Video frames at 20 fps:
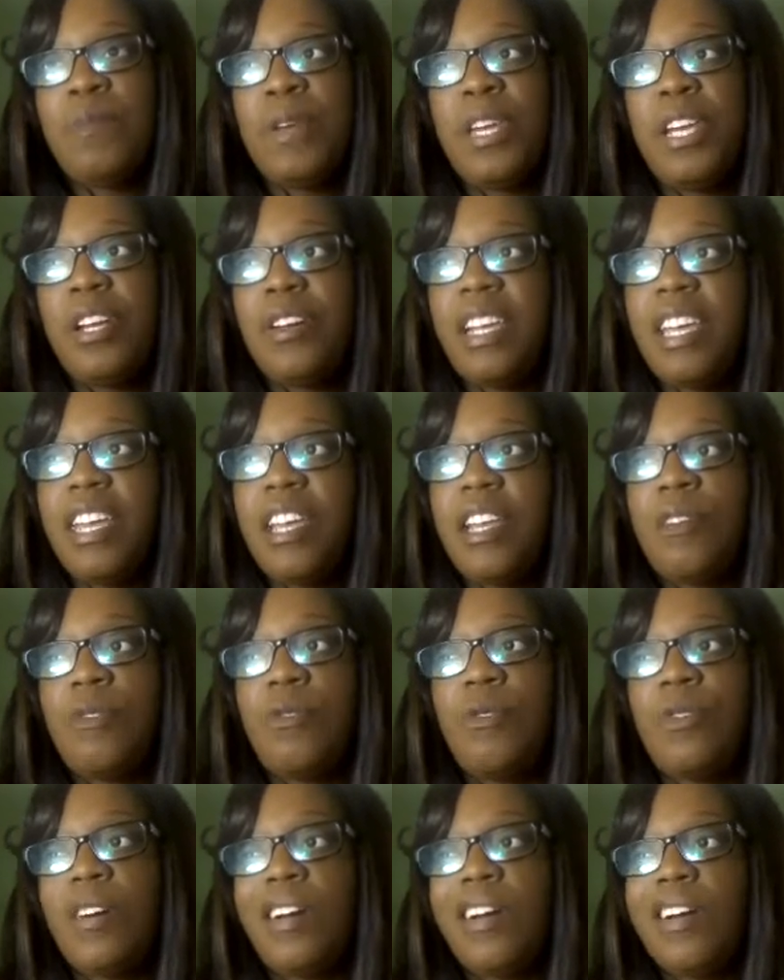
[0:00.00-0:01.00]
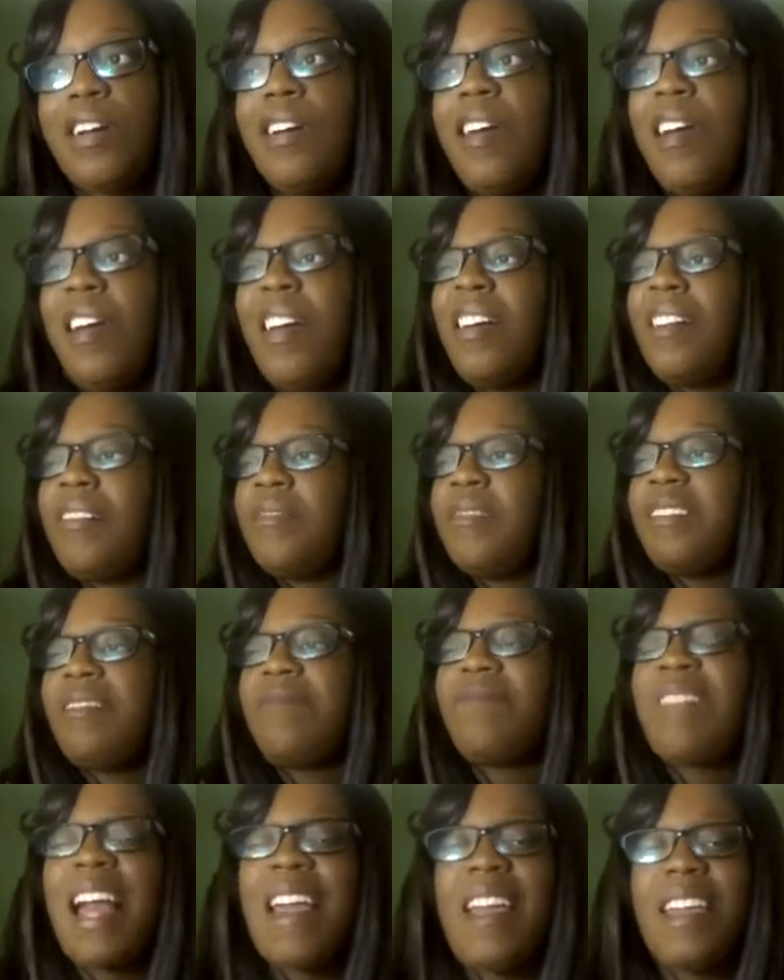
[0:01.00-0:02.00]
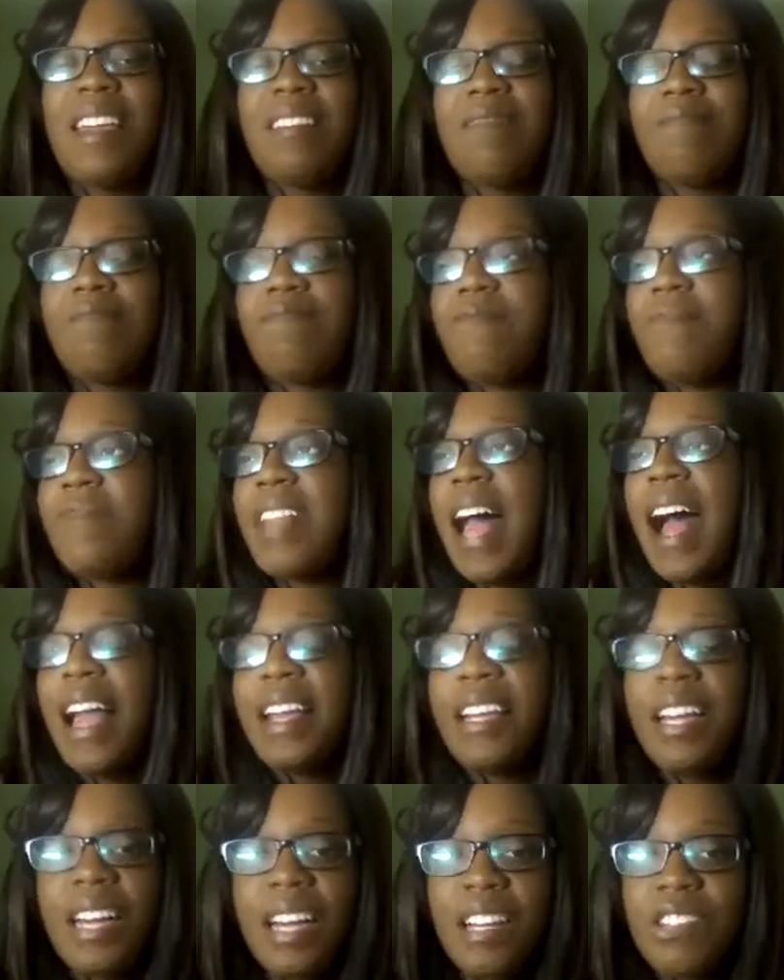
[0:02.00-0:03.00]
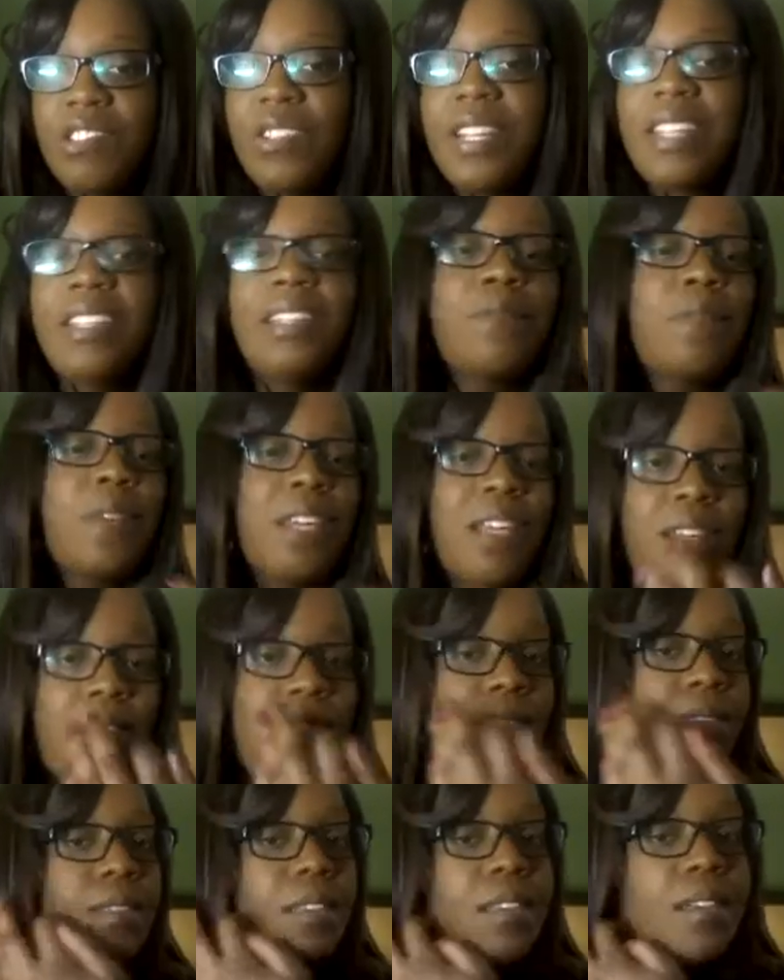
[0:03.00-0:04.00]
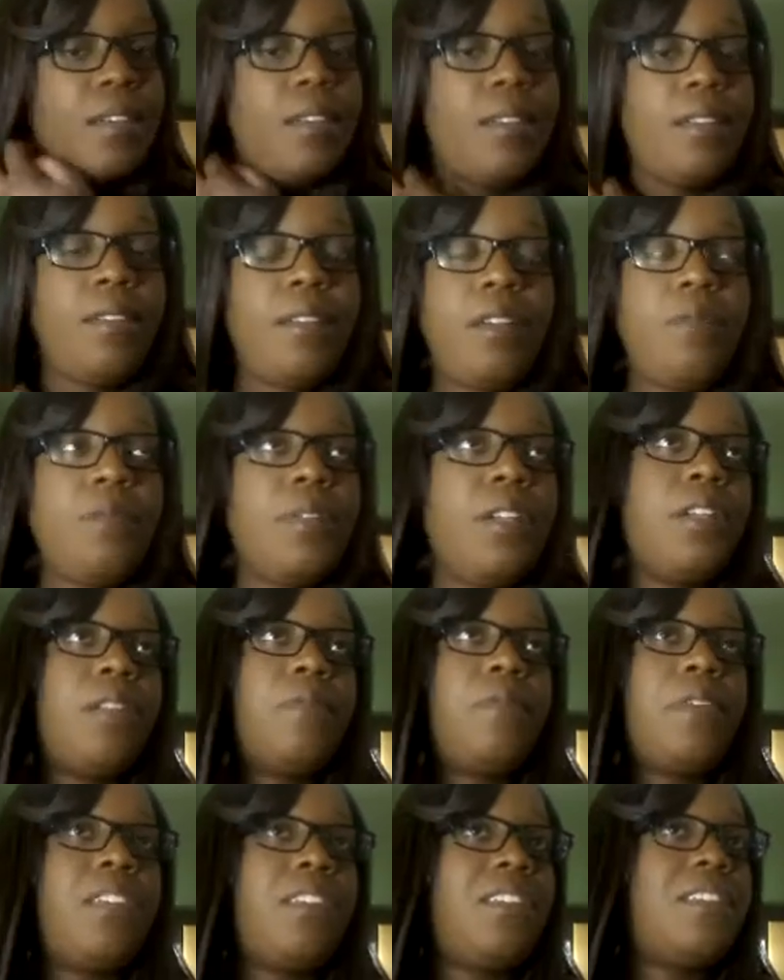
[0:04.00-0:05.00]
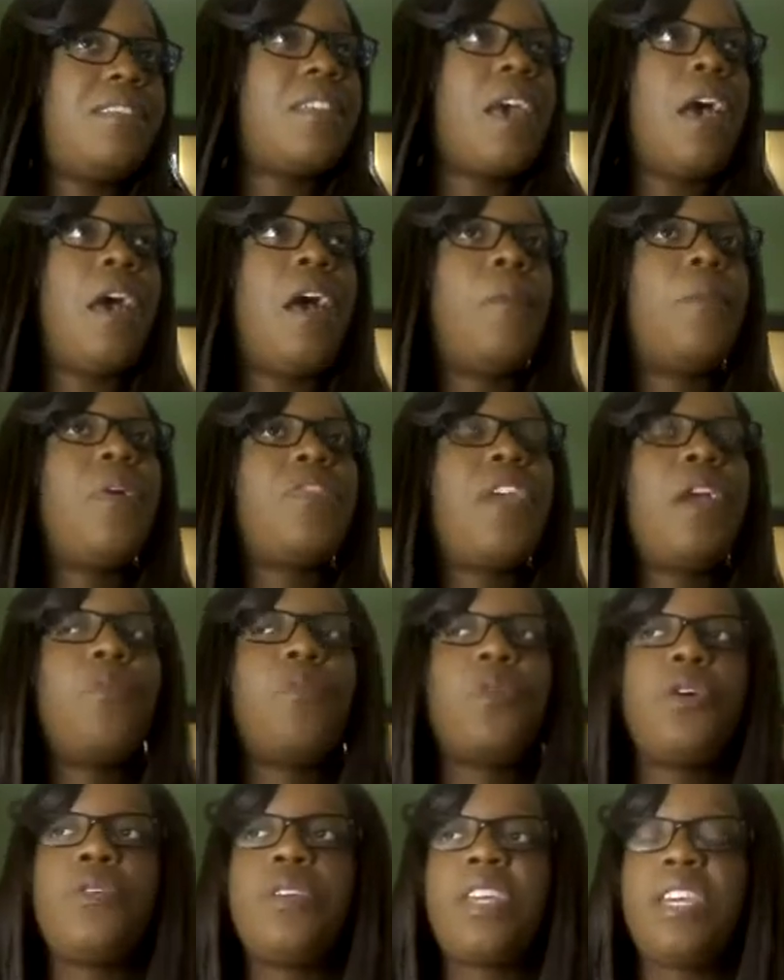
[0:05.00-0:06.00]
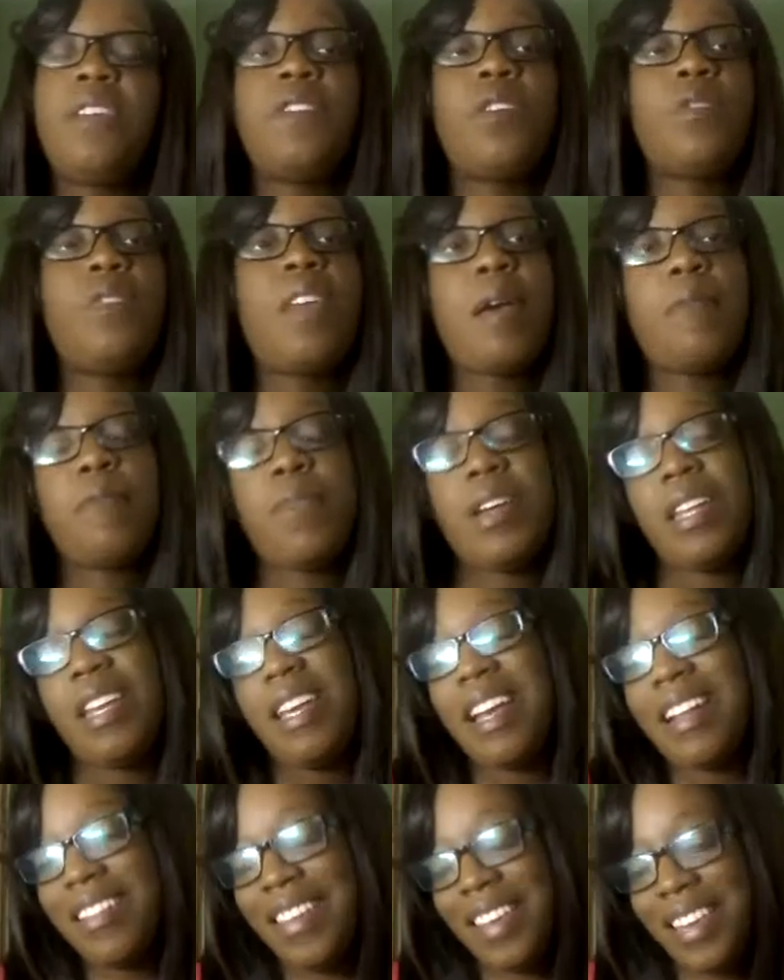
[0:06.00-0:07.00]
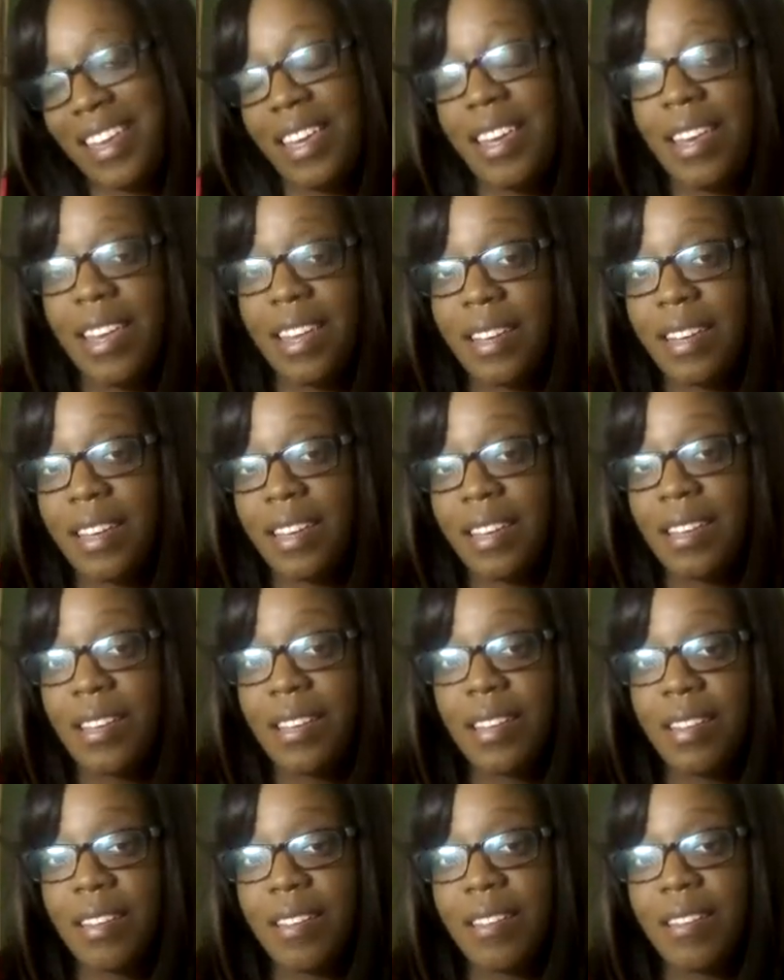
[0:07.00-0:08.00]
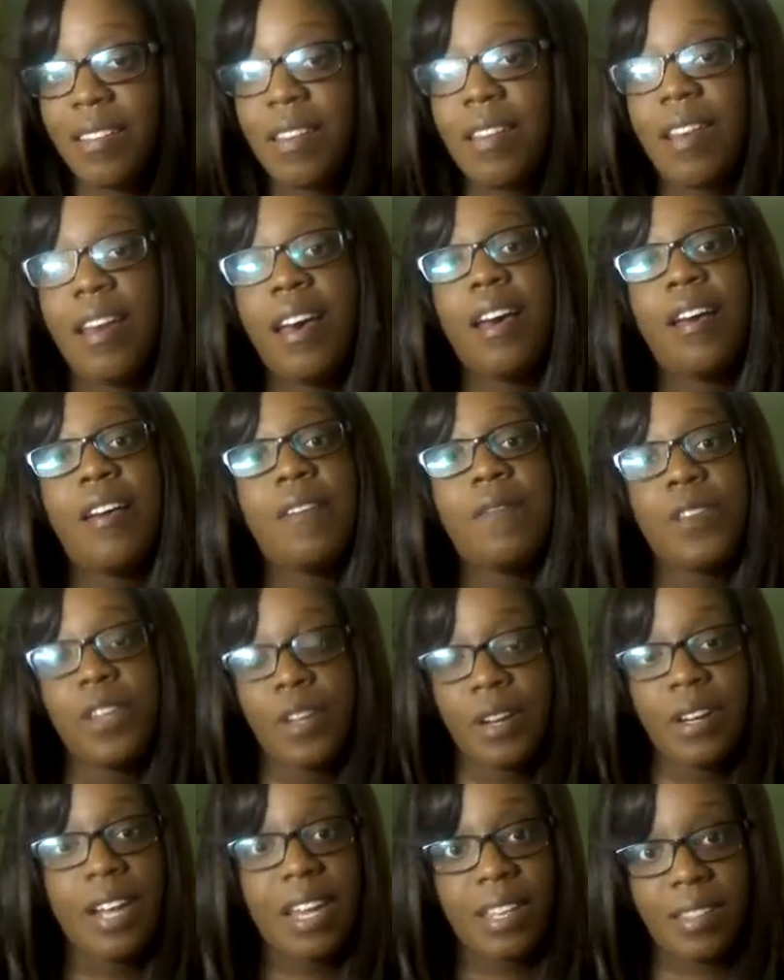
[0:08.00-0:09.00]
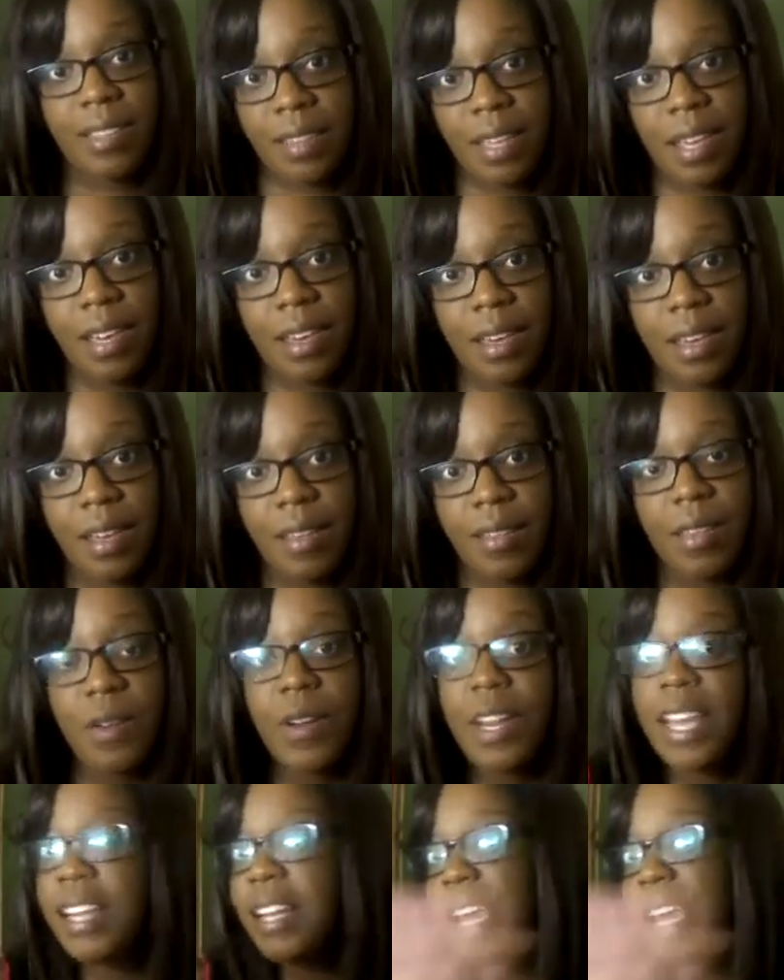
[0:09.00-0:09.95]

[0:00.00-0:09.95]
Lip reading: period, or like $900. It depends. It really depends. But they will give you that money at the end of your nesting. So it ain't